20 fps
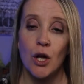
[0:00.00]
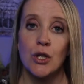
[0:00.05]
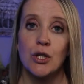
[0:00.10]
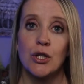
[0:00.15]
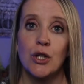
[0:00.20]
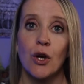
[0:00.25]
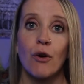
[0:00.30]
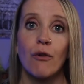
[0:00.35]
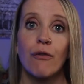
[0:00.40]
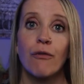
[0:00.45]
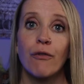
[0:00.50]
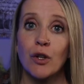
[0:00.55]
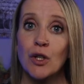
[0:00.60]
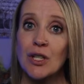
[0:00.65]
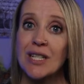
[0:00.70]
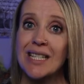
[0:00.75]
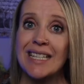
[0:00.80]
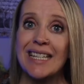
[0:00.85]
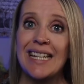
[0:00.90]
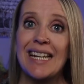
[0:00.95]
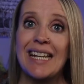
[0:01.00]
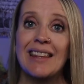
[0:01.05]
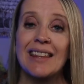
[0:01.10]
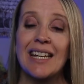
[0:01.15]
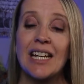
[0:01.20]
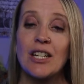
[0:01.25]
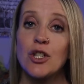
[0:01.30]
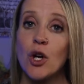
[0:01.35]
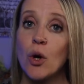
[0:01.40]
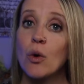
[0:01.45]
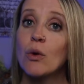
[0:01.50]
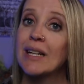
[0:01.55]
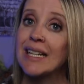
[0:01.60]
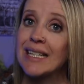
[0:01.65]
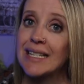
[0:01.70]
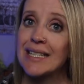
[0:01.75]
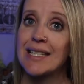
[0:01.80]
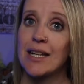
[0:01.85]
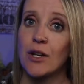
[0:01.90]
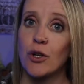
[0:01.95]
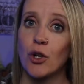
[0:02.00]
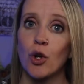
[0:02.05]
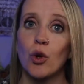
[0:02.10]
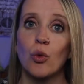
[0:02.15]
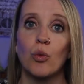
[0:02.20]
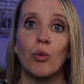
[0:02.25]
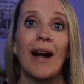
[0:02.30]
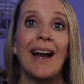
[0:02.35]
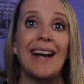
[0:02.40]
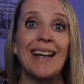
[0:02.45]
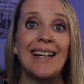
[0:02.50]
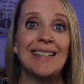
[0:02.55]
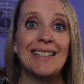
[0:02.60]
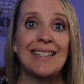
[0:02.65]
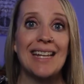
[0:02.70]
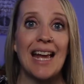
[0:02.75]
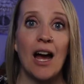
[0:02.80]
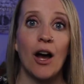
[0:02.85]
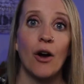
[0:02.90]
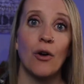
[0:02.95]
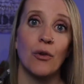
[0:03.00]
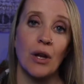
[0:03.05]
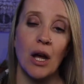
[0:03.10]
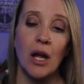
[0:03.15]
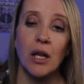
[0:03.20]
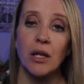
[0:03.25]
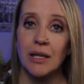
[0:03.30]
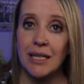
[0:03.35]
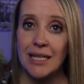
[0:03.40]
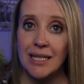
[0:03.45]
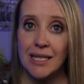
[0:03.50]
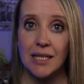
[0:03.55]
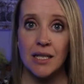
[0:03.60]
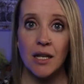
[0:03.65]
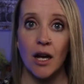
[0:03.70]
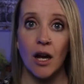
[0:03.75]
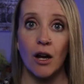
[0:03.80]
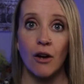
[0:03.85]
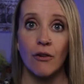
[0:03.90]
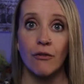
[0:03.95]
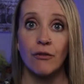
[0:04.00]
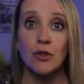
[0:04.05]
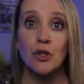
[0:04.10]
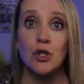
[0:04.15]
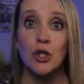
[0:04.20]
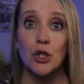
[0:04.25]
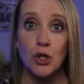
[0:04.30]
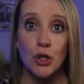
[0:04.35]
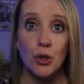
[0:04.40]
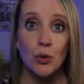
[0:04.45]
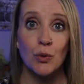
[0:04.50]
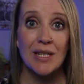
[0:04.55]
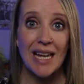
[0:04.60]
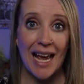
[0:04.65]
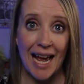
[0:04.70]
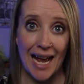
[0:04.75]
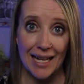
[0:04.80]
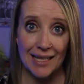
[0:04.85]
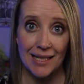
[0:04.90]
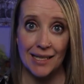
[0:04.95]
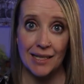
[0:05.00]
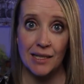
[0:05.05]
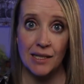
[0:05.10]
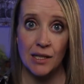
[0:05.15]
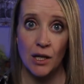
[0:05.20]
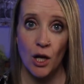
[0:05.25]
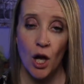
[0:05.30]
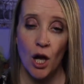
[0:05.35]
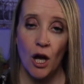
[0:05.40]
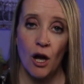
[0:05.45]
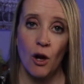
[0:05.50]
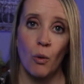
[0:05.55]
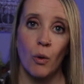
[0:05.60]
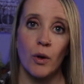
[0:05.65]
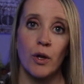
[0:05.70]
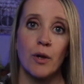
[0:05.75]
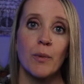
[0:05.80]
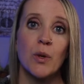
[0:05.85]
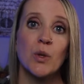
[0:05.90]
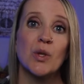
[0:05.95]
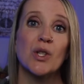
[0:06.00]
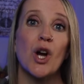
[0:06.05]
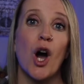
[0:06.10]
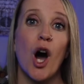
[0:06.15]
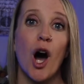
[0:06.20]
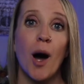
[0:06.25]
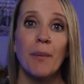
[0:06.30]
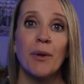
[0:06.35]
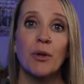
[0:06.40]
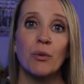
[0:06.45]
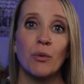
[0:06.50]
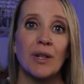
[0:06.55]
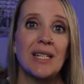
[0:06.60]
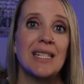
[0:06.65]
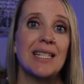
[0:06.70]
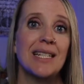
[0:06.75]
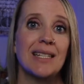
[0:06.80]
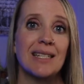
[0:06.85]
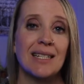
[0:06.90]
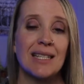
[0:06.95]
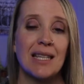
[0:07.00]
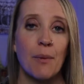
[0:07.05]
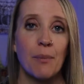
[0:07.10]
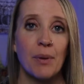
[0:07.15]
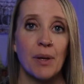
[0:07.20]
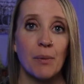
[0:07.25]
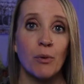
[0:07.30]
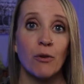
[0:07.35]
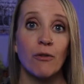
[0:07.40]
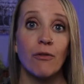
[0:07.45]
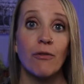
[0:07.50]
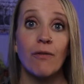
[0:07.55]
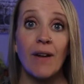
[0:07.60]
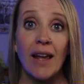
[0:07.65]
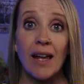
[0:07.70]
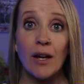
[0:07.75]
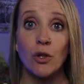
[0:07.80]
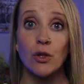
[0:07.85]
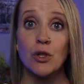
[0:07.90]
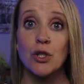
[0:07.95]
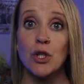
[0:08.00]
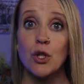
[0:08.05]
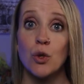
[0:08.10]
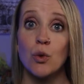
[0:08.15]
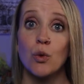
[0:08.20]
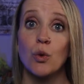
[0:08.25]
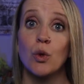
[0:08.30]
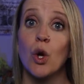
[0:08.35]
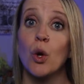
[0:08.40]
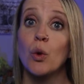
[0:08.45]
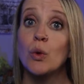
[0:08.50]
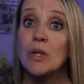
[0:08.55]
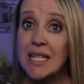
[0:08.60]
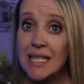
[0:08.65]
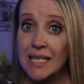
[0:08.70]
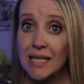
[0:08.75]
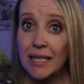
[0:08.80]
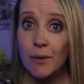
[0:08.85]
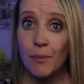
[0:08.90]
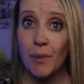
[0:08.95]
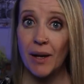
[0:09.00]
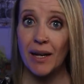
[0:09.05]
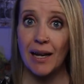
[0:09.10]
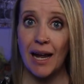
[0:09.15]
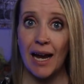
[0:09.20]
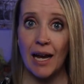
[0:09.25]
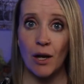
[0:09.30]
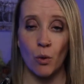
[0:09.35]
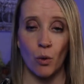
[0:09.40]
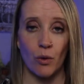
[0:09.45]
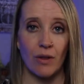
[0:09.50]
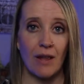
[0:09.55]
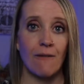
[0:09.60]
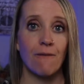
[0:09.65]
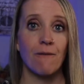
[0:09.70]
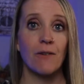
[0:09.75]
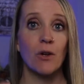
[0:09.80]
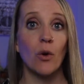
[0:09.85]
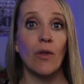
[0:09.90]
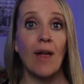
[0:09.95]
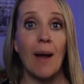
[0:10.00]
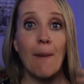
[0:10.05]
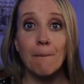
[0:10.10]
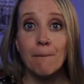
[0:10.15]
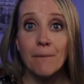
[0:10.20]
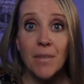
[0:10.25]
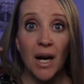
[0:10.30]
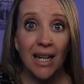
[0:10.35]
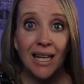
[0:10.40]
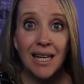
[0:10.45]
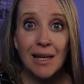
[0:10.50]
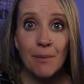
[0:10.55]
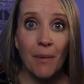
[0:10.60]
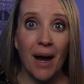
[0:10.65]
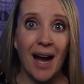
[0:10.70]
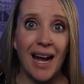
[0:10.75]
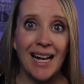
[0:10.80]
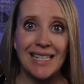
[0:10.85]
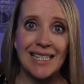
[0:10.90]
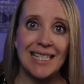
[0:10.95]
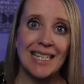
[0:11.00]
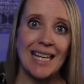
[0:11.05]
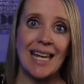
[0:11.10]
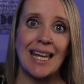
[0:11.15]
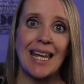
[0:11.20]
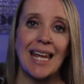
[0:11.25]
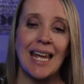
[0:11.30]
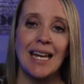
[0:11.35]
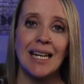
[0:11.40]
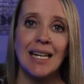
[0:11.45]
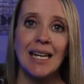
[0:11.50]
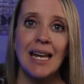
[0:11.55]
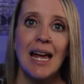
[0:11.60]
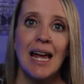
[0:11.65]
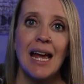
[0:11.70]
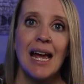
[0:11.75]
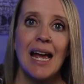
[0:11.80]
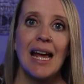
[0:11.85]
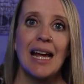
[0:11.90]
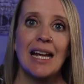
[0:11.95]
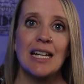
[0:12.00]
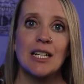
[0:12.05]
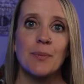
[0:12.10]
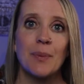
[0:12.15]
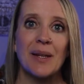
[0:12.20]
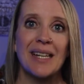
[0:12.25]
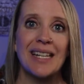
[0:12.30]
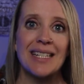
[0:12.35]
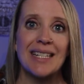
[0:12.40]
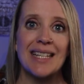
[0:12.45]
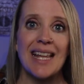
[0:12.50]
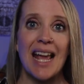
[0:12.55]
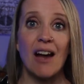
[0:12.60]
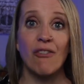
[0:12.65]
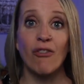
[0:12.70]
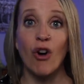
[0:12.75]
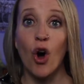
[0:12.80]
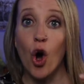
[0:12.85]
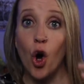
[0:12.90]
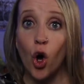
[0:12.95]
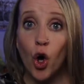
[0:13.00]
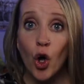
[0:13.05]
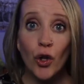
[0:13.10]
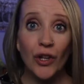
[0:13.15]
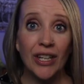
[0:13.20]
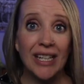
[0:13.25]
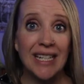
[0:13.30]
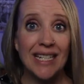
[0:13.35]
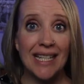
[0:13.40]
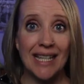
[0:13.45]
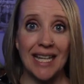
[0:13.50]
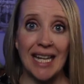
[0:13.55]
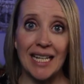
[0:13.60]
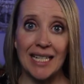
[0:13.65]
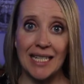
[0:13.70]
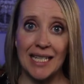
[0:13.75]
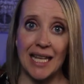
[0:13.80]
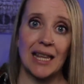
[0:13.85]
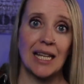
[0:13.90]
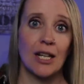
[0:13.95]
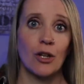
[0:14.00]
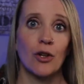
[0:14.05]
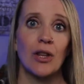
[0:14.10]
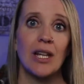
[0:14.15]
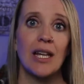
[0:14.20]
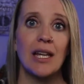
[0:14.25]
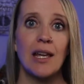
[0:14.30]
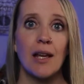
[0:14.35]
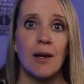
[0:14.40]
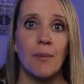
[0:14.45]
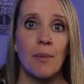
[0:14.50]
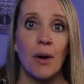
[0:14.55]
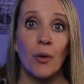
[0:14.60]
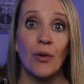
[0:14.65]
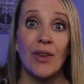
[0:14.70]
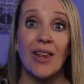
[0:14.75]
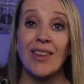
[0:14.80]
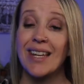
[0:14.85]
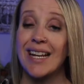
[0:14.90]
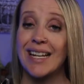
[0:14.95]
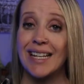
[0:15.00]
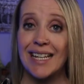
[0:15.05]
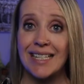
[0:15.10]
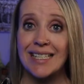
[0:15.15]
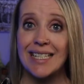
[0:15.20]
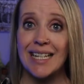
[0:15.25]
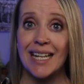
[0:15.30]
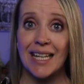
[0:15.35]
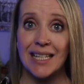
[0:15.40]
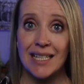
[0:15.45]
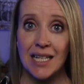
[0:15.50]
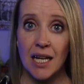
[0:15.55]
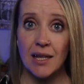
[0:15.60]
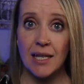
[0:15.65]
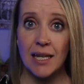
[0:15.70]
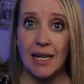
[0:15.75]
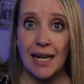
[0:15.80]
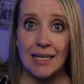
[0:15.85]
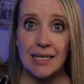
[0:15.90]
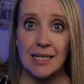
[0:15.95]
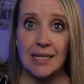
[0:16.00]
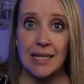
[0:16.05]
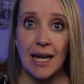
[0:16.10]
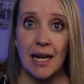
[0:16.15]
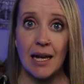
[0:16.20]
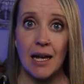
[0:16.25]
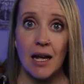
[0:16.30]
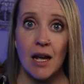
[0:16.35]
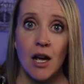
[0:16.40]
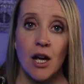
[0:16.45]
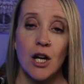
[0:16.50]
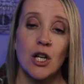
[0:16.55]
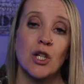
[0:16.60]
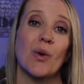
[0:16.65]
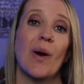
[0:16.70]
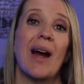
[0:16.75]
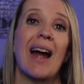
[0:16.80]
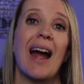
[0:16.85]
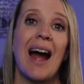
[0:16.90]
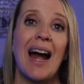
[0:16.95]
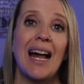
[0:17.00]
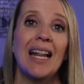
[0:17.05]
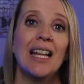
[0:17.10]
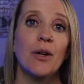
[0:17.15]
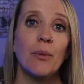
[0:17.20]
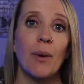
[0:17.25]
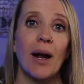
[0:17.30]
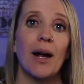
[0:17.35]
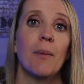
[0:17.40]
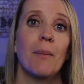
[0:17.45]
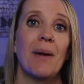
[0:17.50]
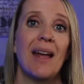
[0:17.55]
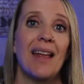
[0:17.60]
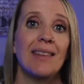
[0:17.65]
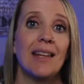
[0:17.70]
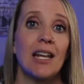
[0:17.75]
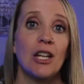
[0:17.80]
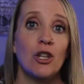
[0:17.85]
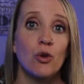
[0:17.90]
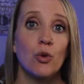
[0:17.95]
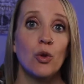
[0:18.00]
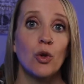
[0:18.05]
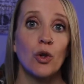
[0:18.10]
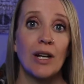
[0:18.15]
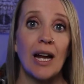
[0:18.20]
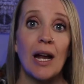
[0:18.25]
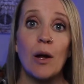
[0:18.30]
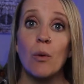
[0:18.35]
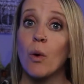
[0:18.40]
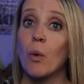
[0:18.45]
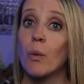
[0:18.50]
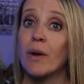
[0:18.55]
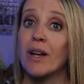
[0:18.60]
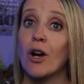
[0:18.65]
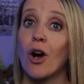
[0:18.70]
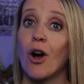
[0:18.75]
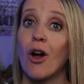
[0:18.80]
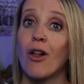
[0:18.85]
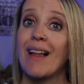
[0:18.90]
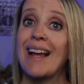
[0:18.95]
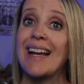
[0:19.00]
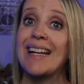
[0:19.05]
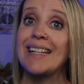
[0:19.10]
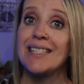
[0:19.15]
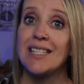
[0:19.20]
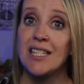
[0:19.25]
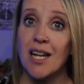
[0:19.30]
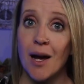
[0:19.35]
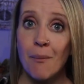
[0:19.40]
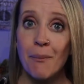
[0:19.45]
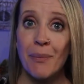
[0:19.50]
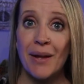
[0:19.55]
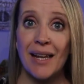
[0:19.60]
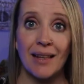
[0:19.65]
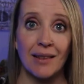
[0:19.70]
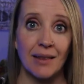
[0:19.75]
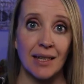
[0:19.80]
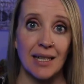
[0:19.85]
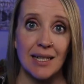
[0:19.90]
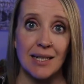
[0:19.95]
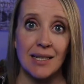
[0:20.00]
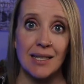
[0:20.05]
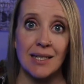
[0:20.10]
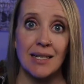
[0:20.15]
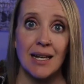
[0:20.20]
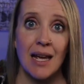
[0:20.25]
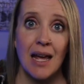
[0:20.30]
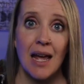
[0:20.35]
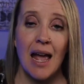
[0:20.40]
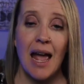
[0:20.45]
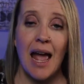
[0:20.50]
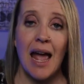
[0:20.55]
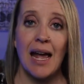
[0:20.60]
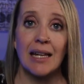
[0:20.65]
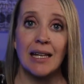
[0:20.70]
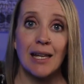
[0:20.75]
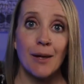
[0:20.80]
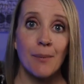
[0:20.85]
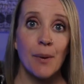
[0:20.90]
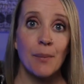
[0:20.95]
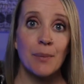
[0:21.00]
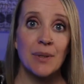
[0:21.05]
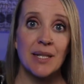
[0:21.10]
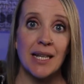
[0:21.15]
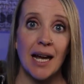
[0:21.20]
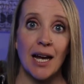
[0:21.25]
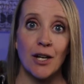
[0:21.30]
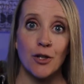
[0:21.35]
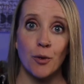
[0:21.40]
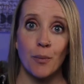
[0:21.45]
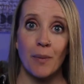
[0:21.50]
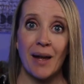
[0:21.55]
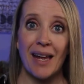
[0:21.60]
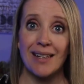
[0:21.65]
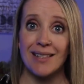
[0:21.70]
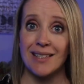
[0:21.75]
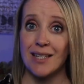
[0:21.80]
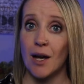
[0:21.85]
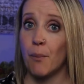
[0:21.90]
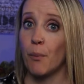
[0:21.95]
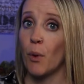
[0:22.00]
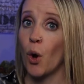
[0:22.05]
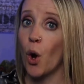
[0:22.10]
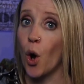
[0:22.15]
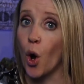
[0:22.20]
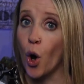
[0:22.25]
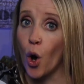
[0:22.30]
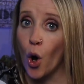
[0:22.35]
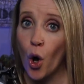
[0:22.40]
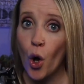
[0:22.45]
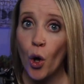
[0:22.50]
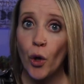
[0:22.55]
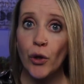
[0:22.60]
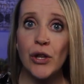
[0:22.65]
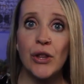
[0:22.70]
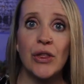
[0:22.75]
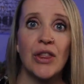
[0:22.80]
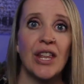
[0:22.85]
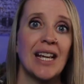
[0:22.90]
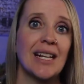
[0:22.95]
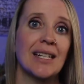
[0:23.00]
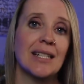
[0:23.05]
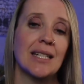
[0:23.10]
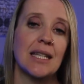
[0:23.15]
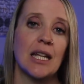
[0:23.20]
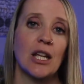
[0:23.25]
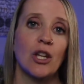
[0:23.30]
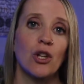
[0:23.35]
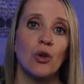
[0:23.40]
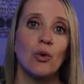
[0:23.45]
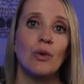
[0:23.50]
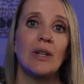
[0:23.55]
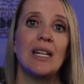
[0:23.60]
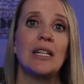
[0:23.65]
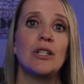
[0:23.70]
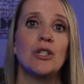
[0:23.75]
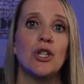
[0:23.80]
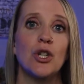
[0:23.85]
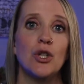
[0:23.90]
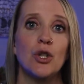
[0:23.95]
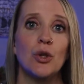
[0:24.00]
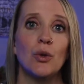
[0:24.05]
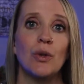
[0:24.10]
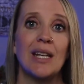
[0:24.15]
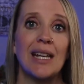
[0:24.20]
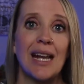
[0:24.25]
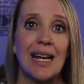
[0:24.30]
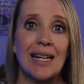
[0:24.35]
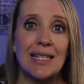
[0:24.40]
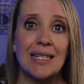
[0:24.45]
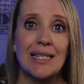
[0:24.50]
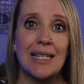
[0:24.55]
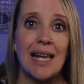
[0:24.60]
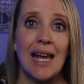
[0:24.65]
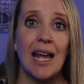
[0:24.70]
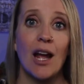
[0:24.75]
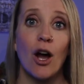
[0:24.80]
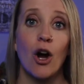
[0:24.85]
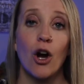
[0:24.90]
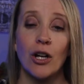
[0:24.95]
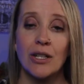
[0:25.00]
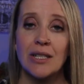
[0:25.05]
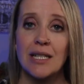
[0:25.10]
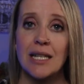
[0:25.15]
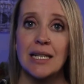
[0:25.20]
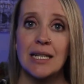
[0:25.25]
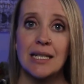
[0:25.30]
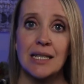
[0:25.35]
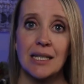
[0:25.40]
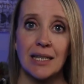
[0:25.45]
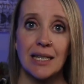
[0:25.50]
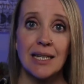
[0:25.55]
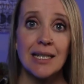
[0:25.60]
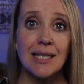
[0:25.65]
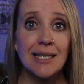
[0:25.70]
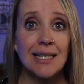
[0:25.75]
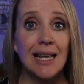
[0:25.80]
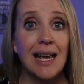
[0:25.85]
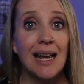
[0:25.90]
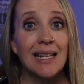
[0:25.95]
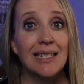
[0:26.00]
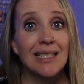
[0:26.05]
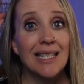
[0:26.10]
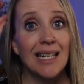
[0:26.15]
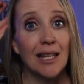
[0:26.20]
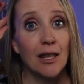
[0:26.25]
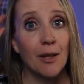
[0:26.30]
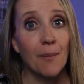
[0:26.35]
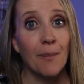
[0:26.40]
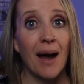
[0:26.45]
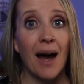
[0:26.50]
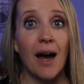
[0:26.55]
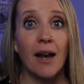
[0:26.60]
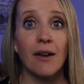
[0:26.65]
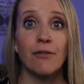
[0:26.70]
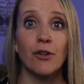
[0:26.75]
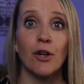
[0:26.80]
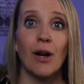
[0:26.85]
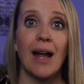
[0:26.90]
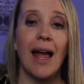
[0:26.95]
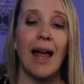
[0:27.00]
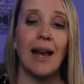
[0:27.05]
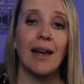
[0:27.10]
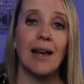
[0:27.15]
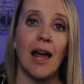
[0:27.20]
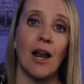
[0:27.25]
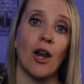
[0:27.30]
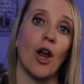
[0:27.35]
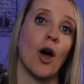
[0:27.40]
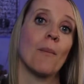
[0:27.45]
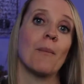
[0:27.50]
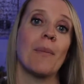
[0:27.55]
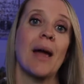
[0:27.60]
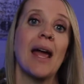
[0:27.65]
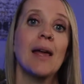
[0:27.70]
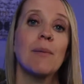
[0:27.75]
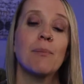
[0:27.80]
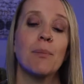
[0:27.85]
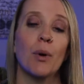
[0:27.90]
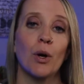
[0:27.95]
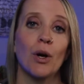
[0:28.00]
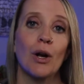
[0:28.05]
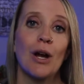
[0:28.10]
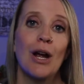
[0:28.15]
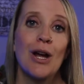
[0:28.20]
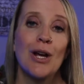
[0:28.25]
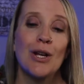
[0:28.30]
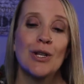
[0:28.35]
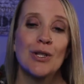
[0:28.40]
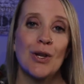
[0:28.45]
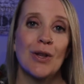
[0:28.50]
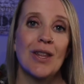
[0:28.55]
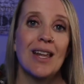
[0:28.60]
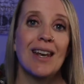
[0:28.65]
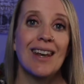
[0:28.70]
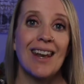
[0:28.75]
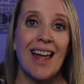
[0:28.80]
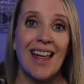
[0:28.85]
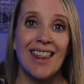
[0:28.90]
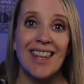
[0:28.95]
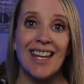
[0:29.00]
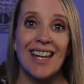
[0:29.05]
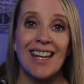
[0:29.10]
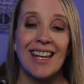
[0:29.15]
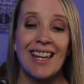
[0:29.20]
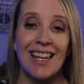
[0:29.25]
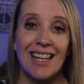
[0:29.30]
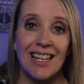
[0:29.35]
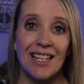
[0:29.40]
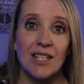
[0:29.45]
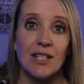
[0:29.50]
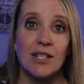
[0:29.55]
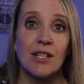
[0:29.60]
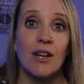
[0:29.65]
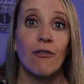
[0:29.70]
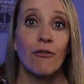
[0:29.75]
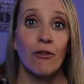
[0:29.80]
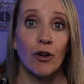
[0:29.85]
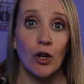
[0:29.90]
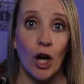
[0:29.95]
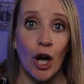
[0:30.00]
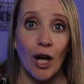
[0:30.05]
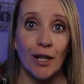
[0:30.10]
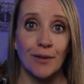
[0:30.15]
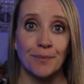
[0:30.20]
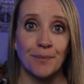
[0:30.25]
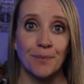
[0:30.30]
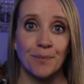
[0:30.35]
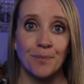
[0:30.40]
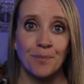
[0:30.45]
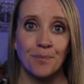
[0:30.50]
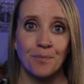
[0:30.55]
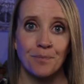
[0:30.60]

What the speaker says: So firstly, they don't consider writing down a list of to-do tasks. One of the most common reasons that people fail to go to sleep at night or they feel that monkey mind kick in is because they have all these things that they're thinking about that they need to get done the next day. So I highly recommend that you create what we call a dumping list and keep it beside your bed. Dump all the things that you need to do the next day onto this list to get them out of your head and on paper so that nothing is forgotten.